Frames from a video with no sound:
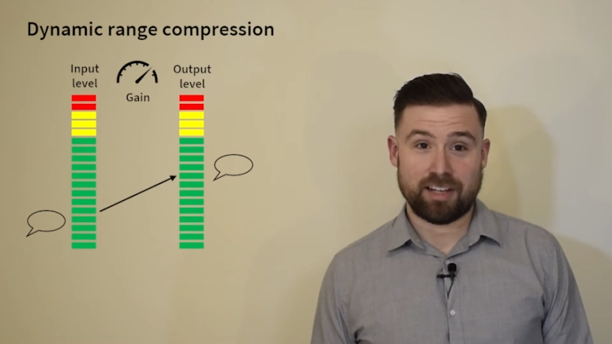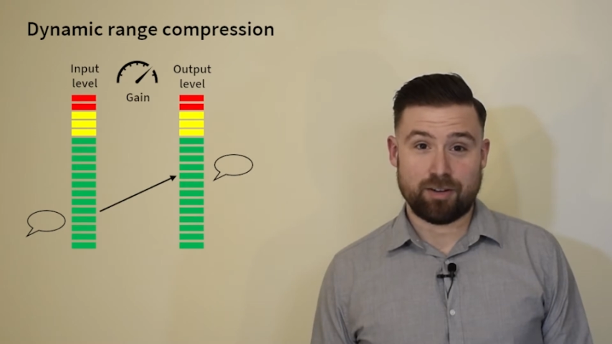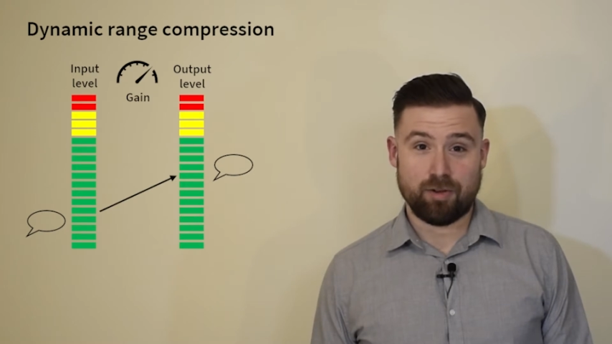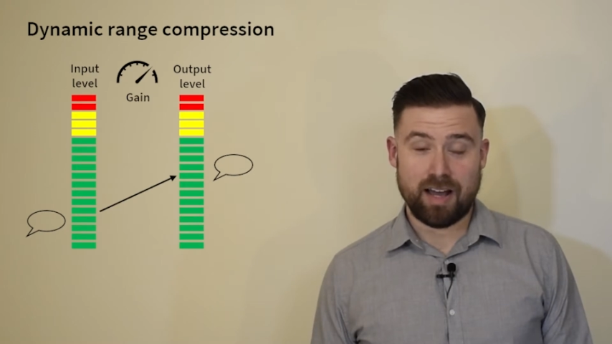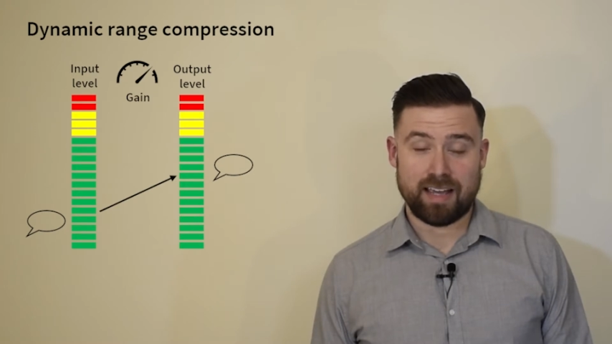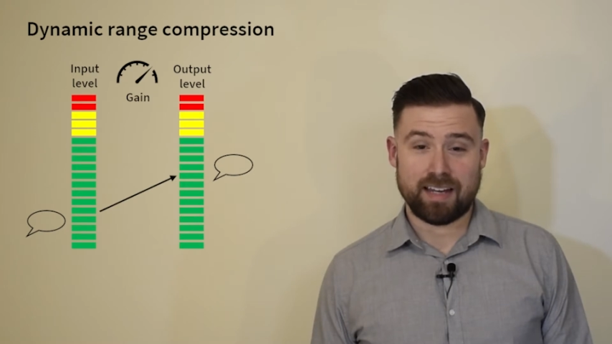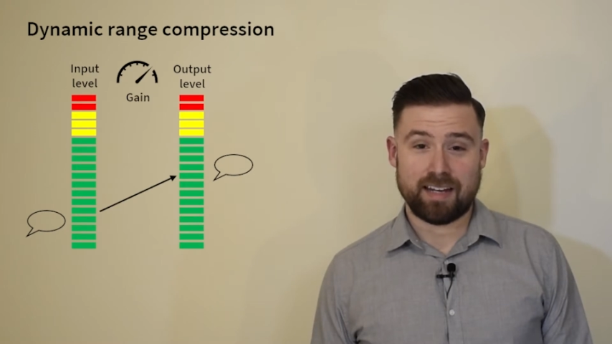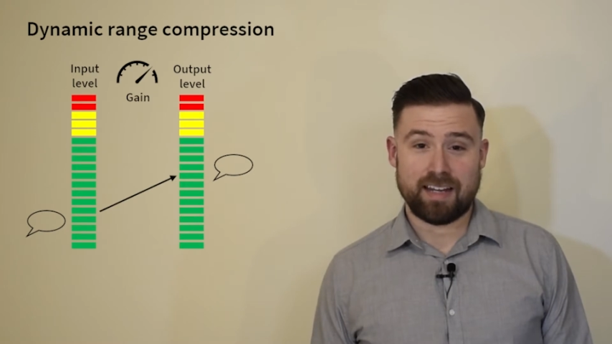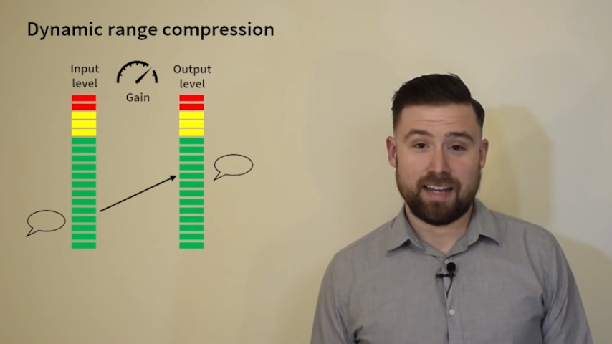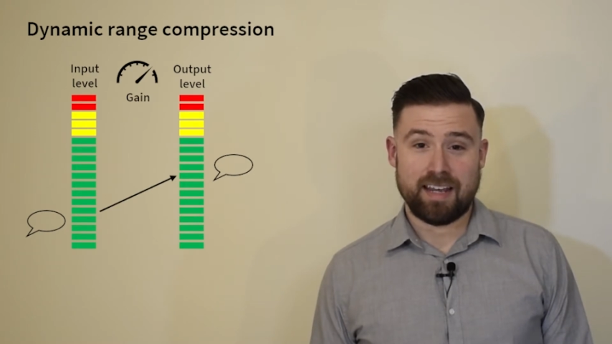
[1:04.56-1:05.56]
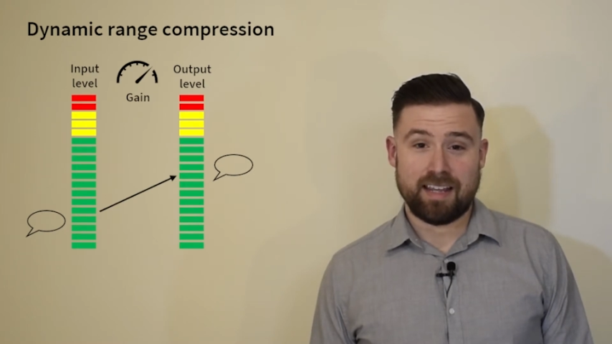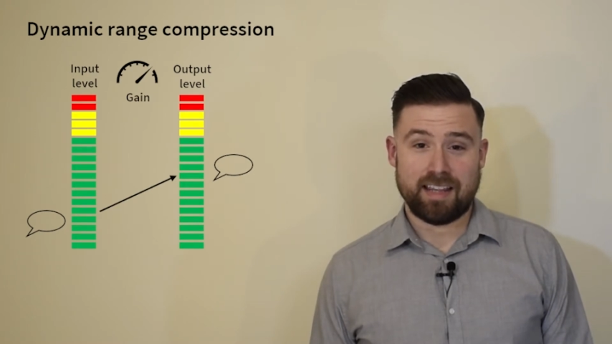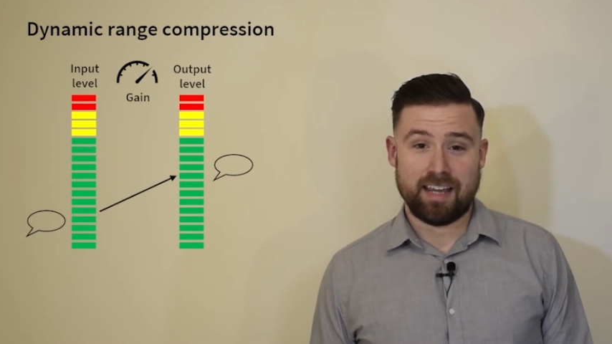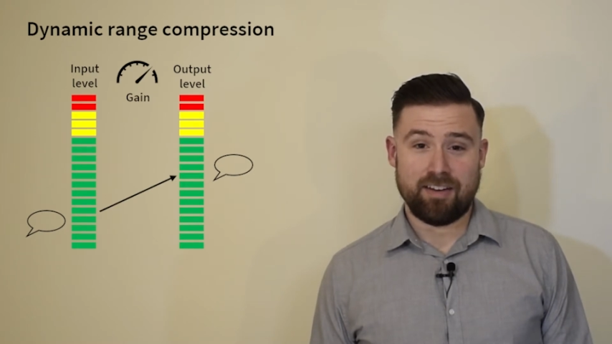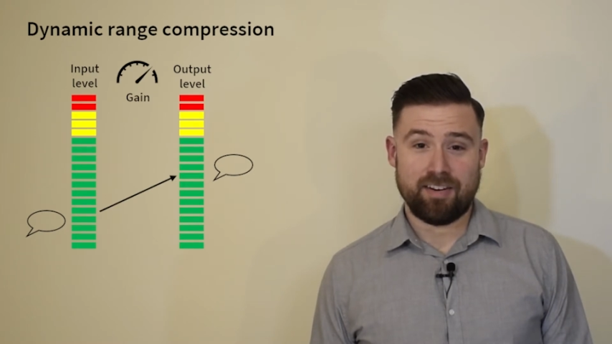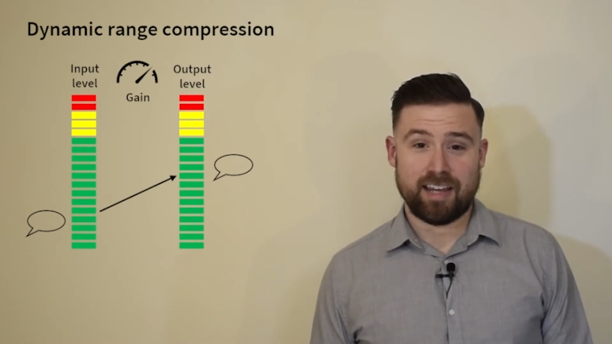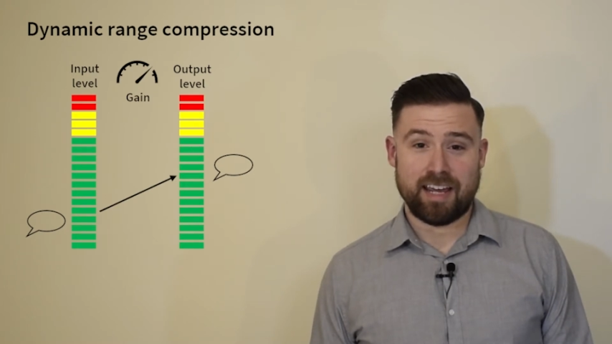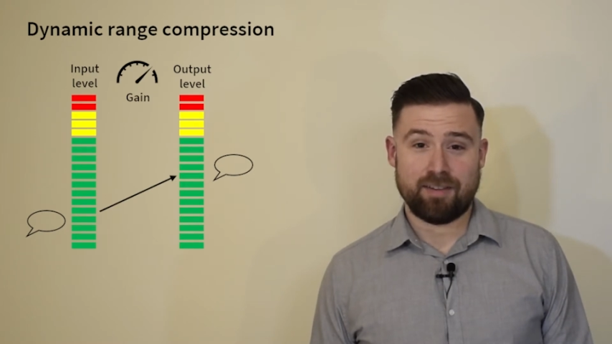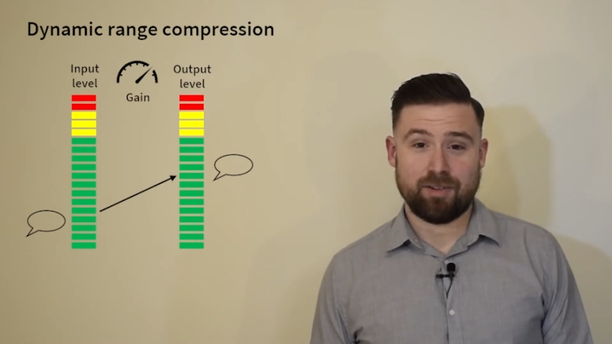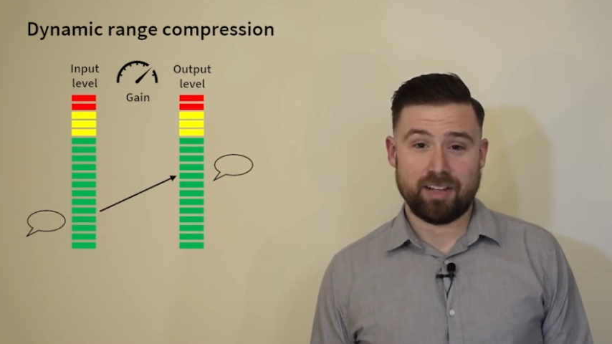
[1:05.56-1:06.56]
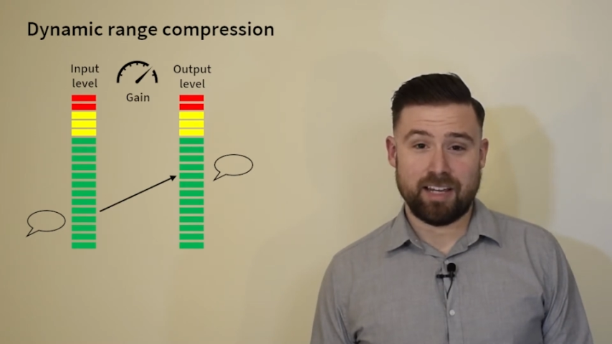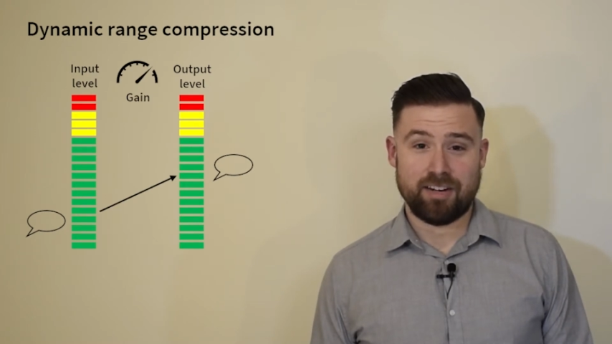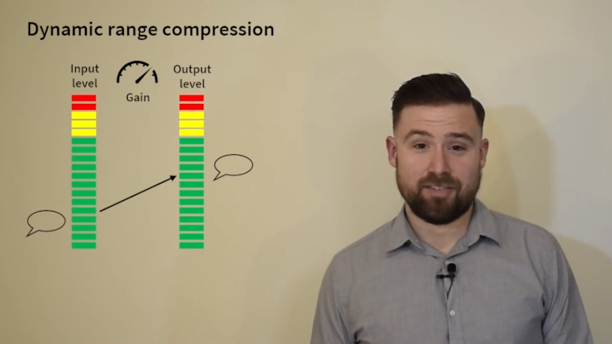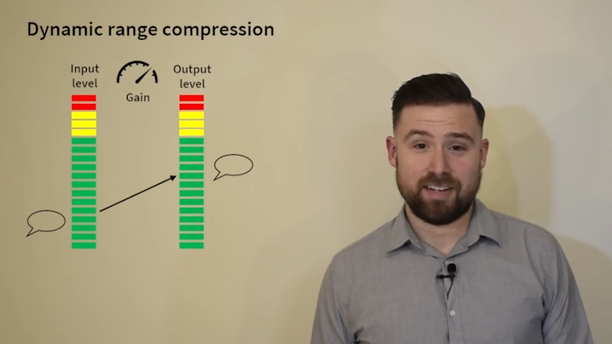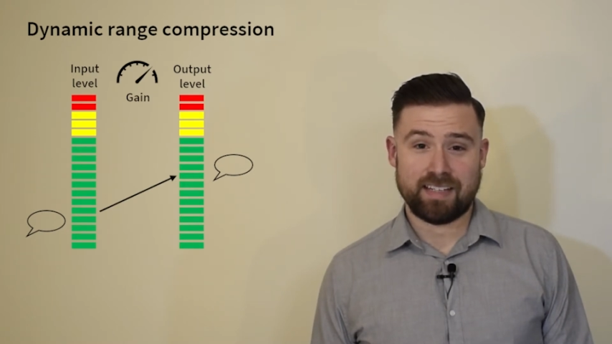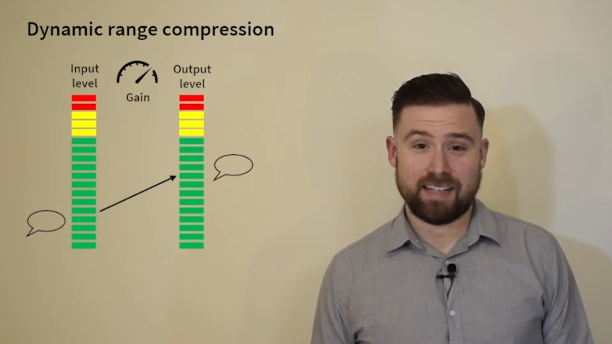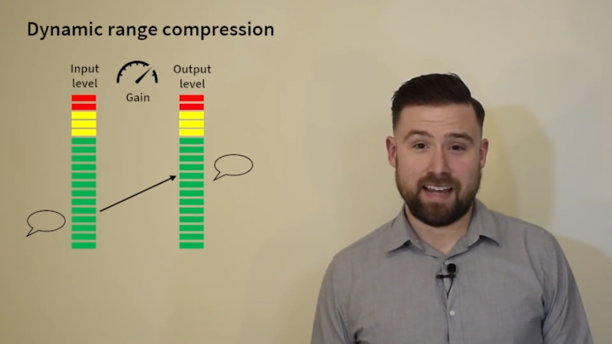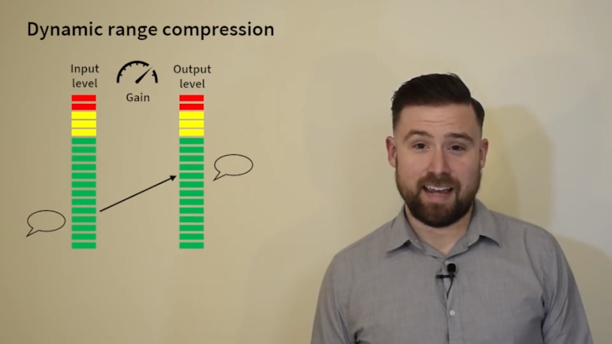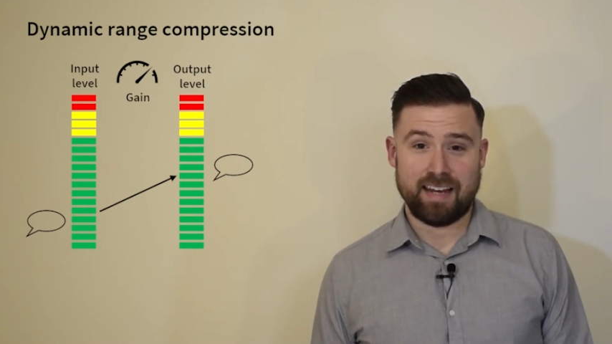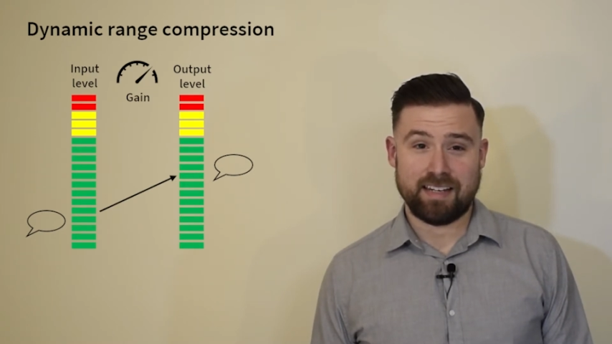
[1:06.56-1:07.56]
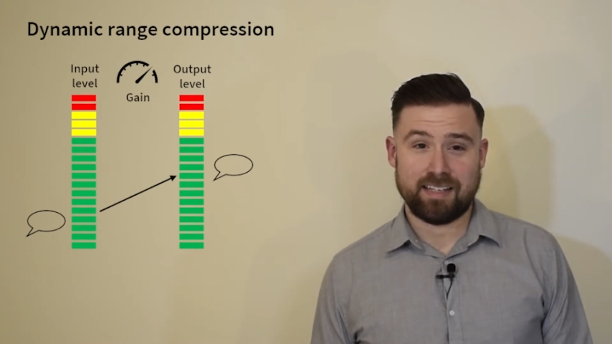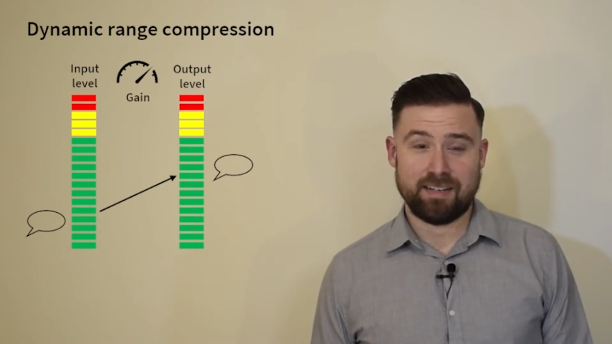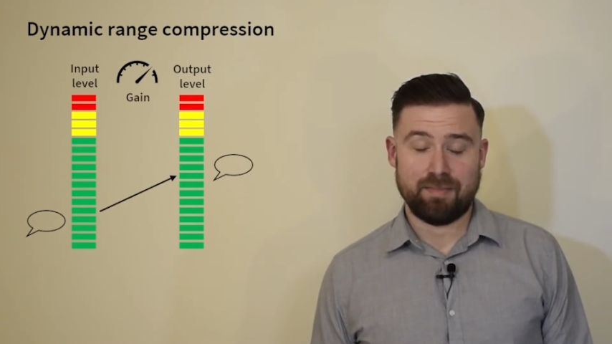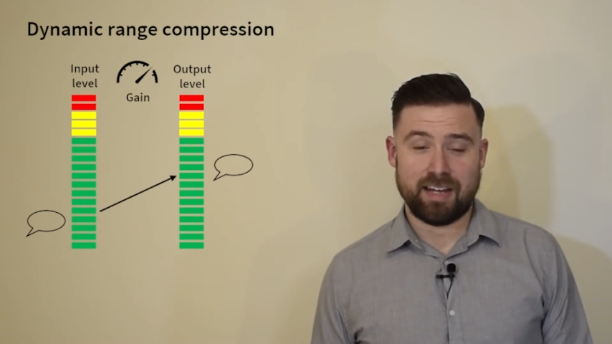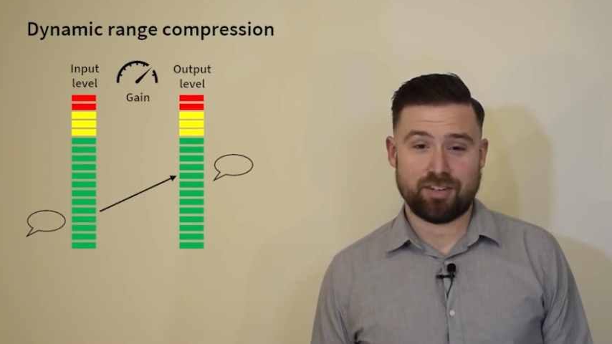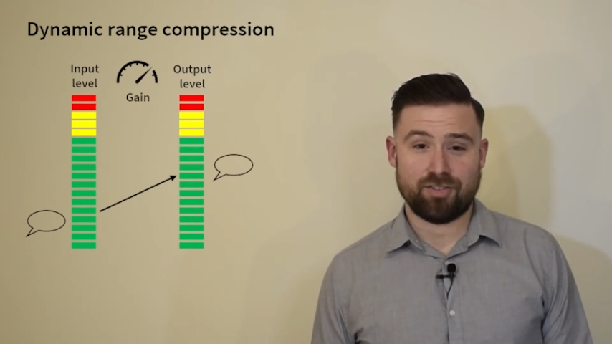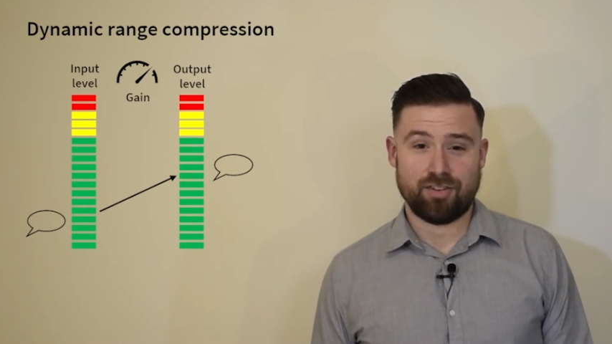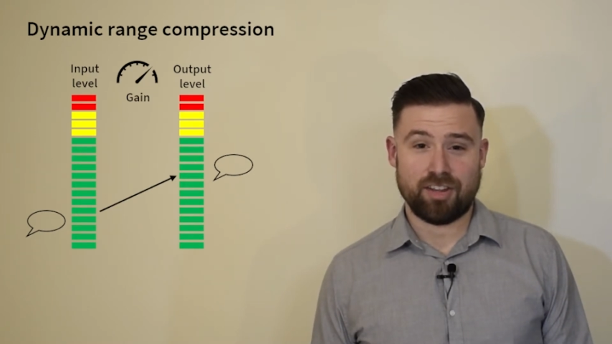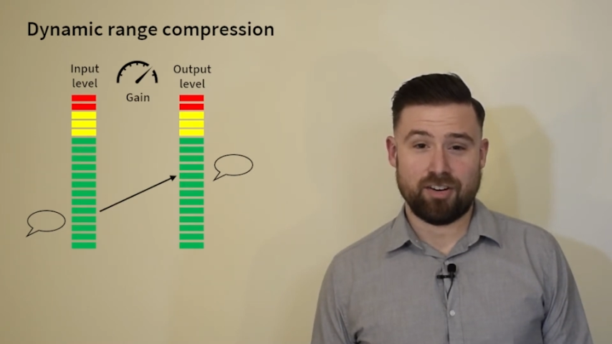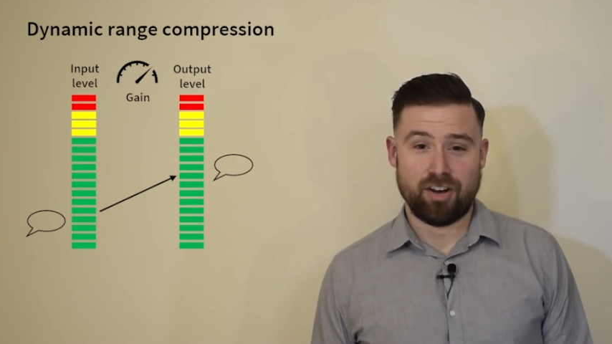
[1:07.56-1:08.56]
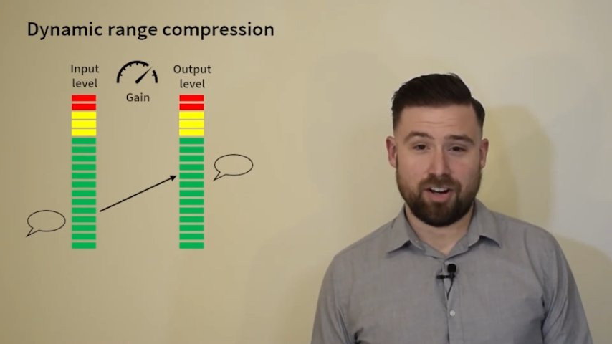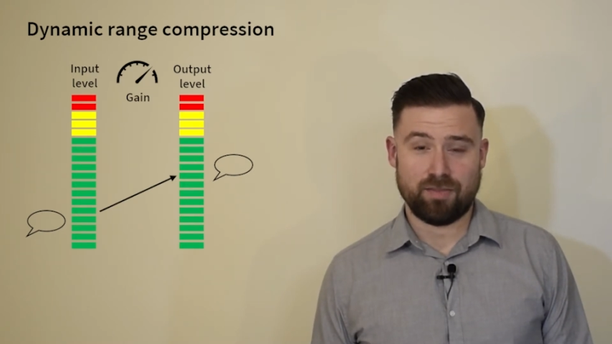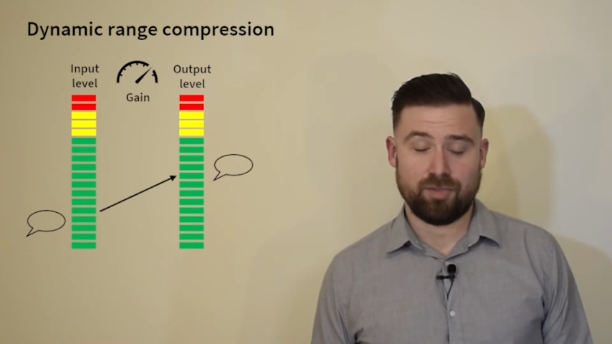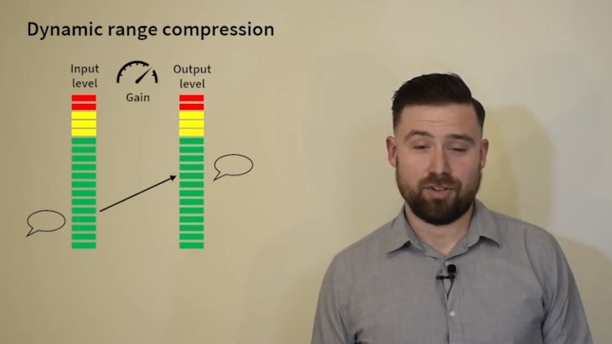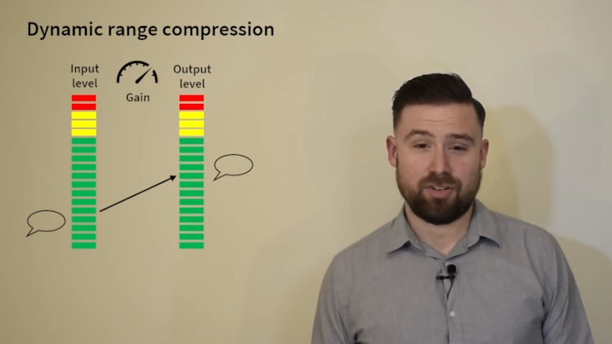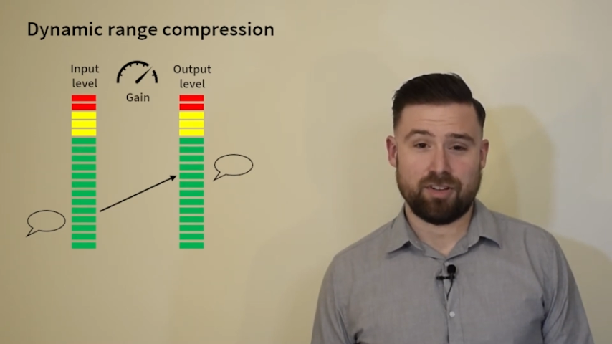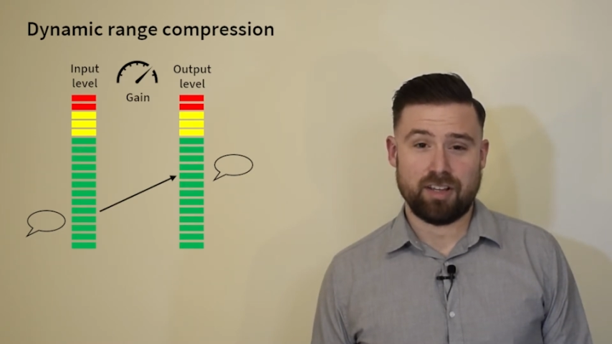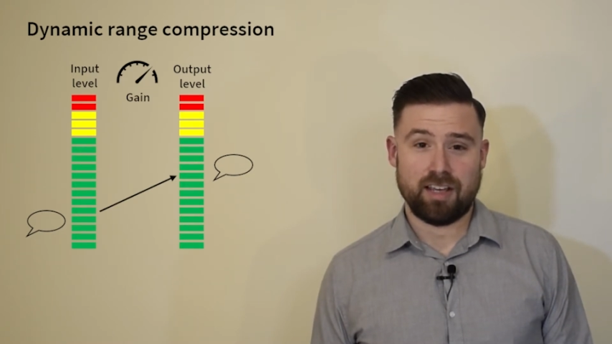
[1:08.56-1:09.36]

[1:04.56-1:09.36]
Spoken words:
quiet, the hearing aid will increase gain to make sure they're audible.